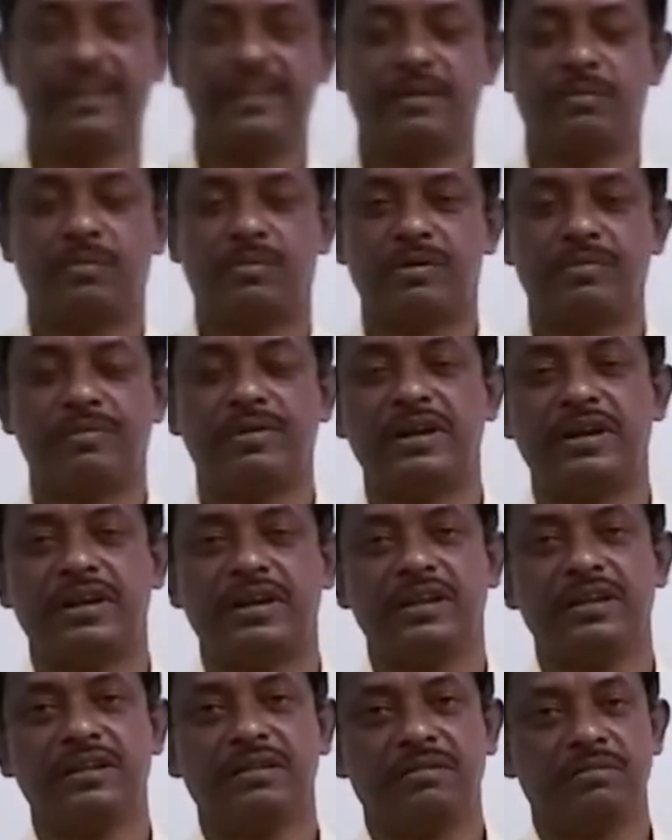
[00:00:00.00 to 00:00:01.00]
the
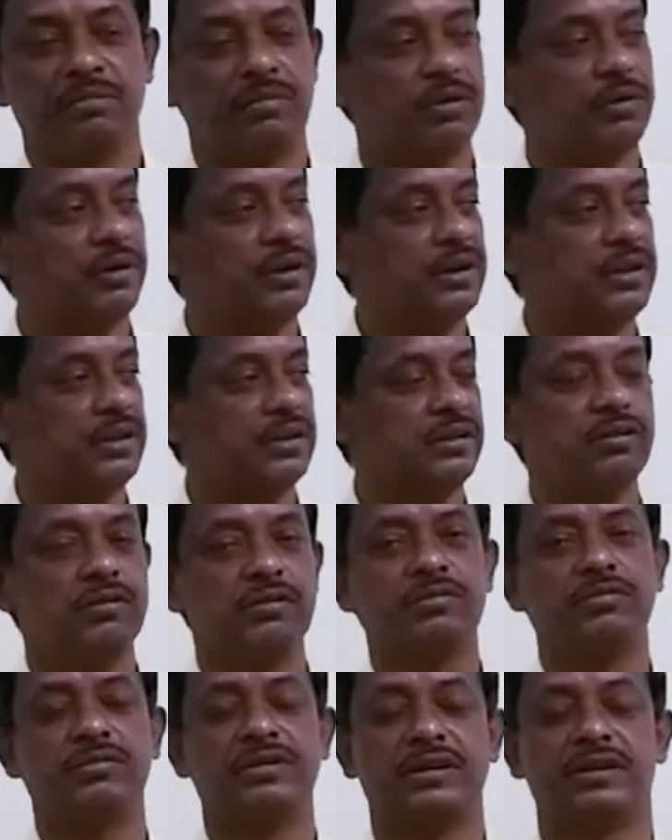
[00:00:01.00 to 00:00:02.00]
probability equal to
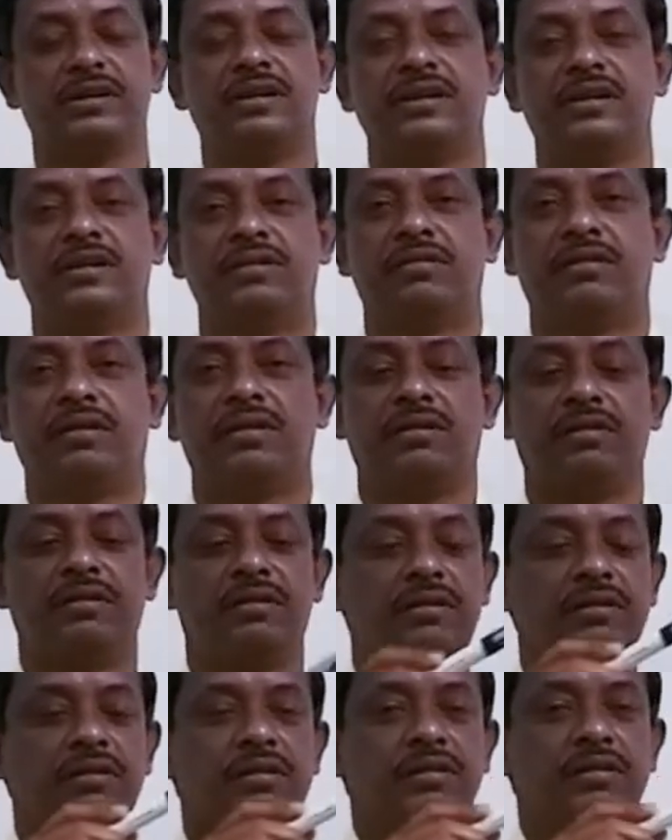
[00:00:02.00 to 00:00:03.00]
what?
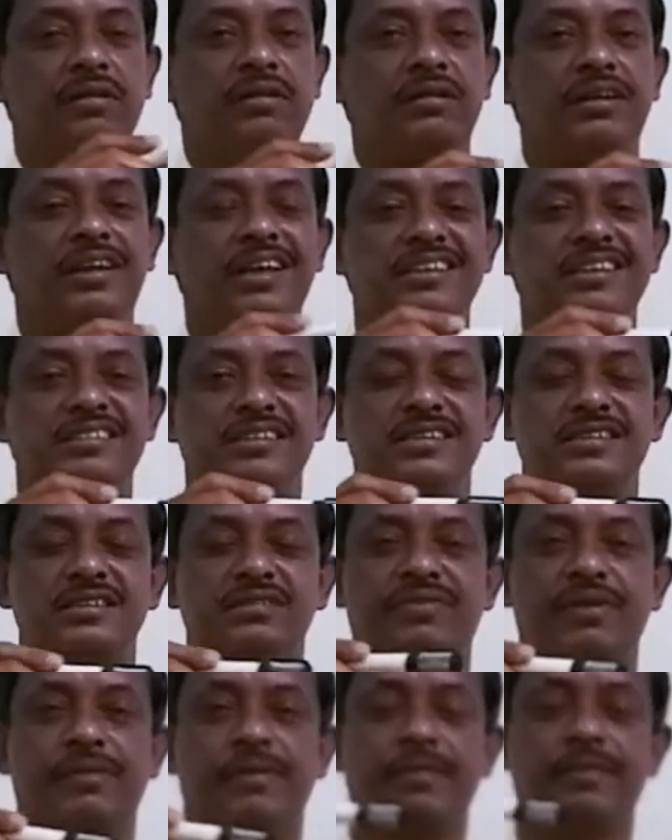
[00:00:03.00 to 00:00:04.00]
Cases
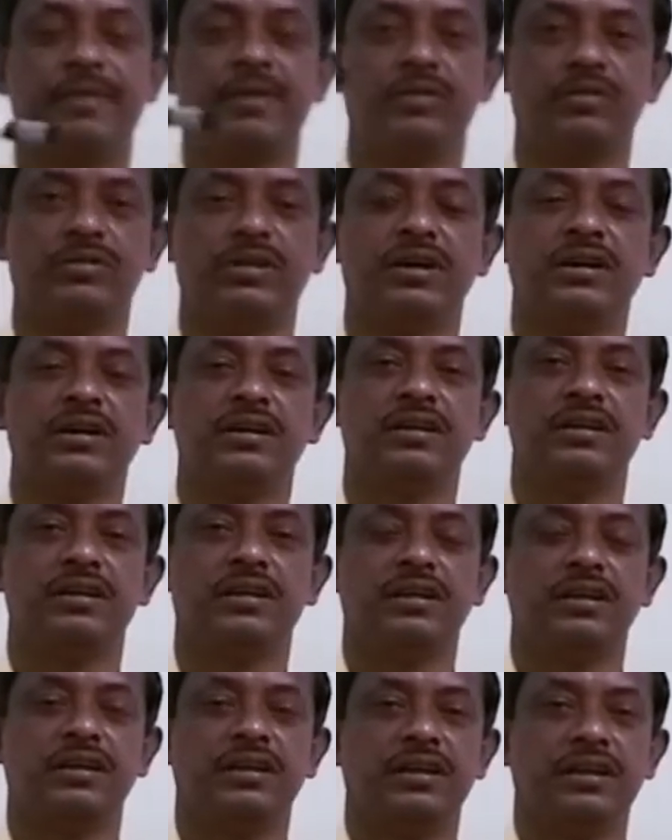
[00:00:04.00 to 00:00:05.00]
favorable to the
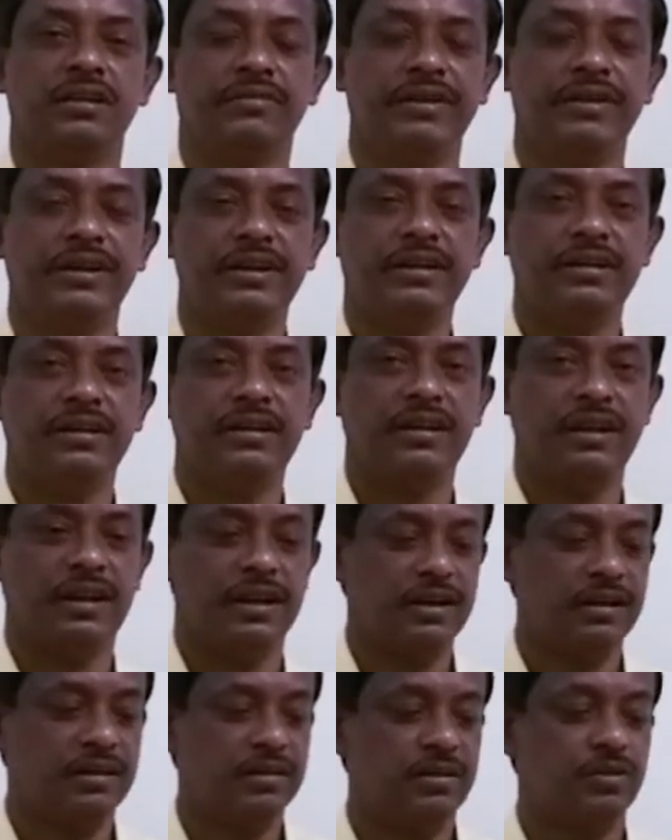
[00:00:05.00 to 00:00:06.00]
event
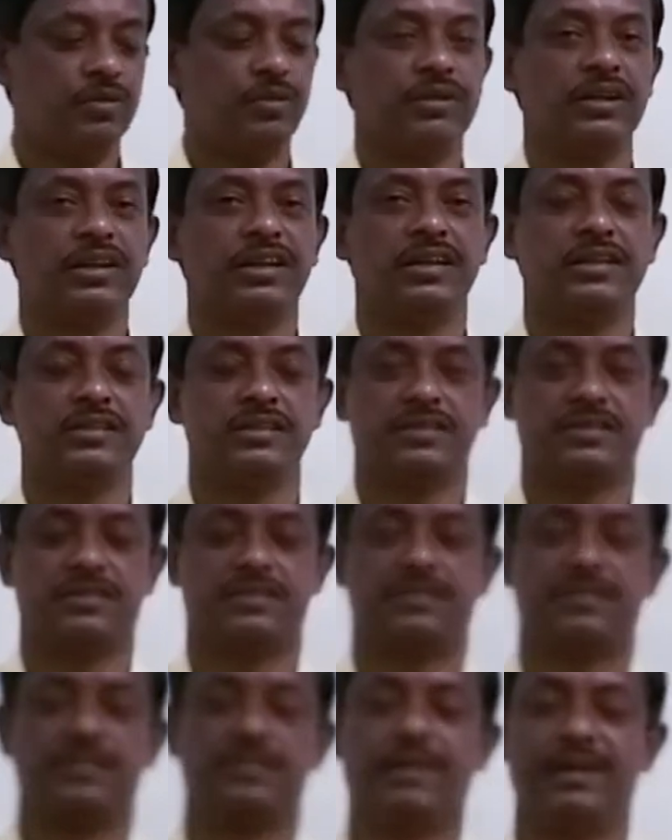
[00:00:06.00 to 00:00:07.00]
and total
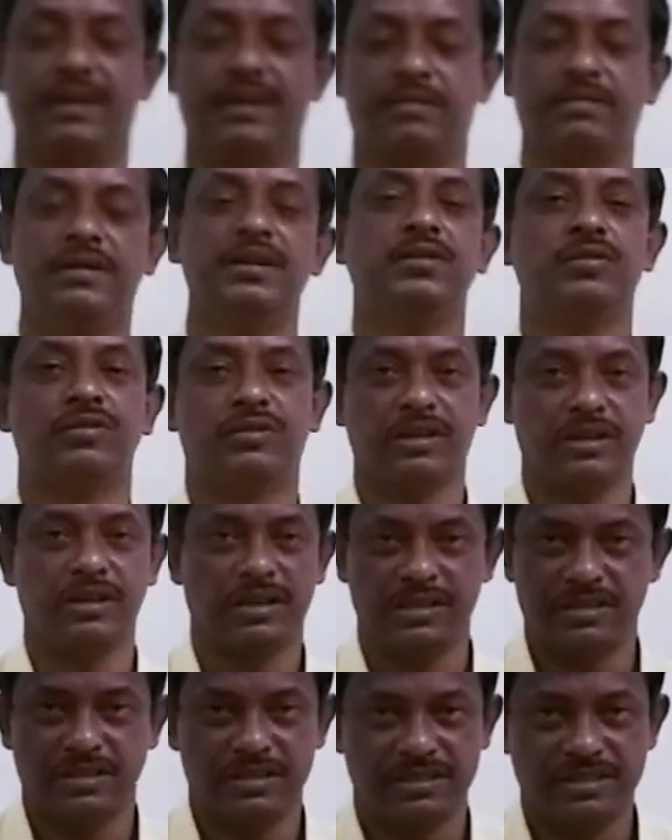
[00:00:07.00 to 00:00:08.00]
cases divided by total
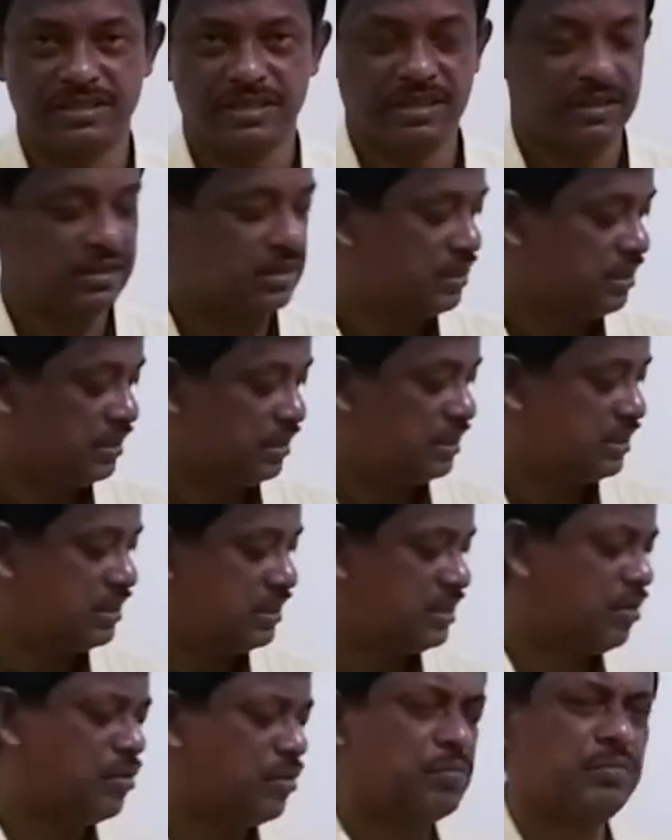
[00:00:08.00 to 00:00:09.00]
cases. That is
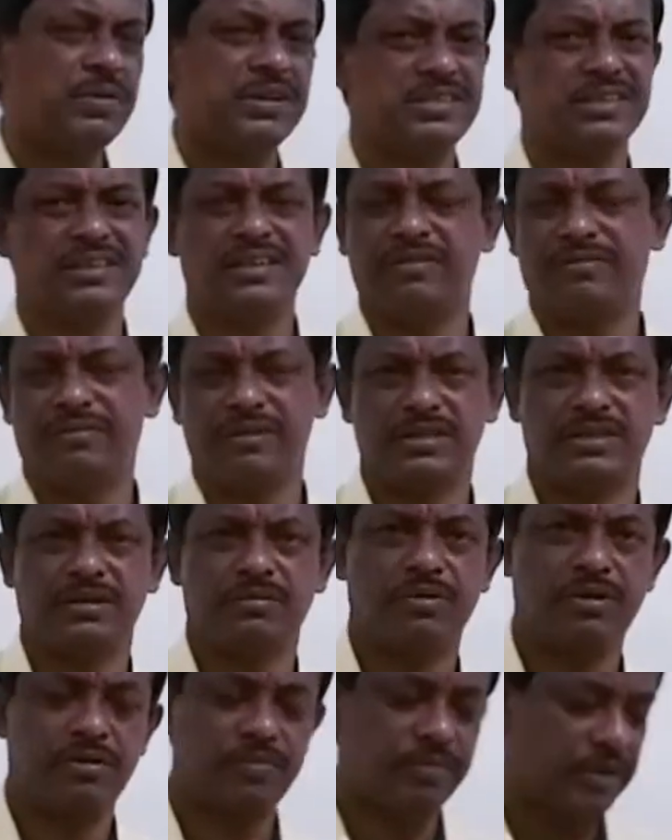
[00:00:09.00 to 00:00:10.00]
our basic definition
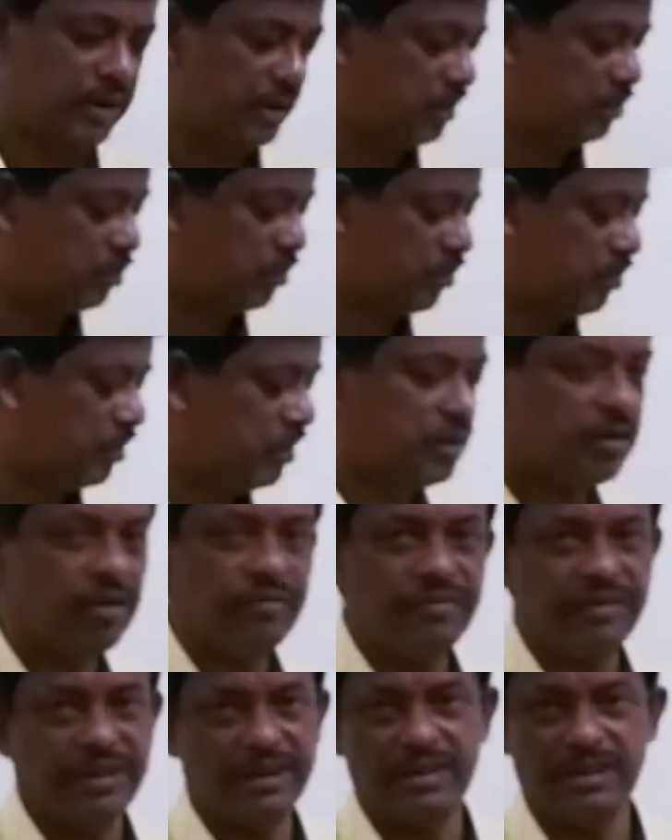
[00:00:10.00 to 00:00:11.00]
for finding probability of
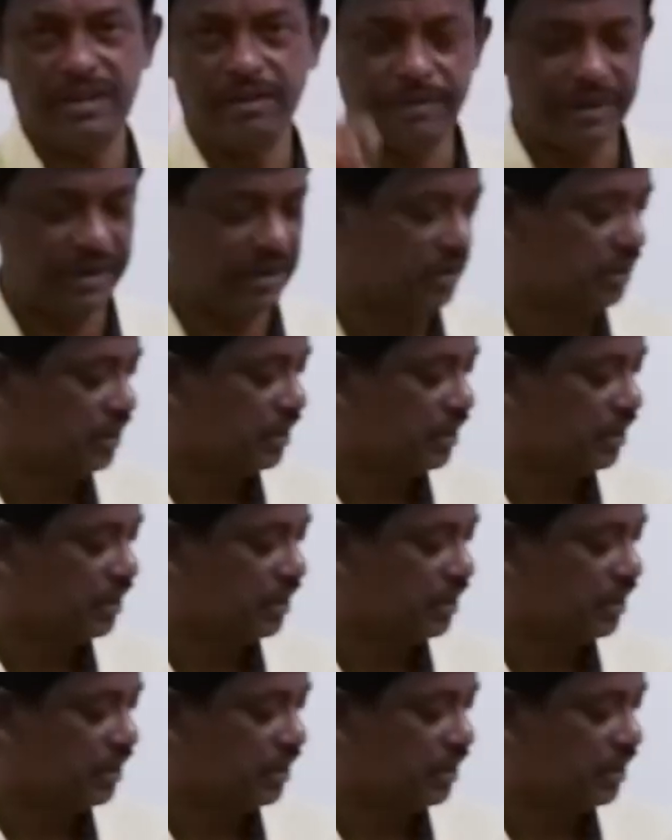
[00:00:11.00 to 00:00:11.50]
any event.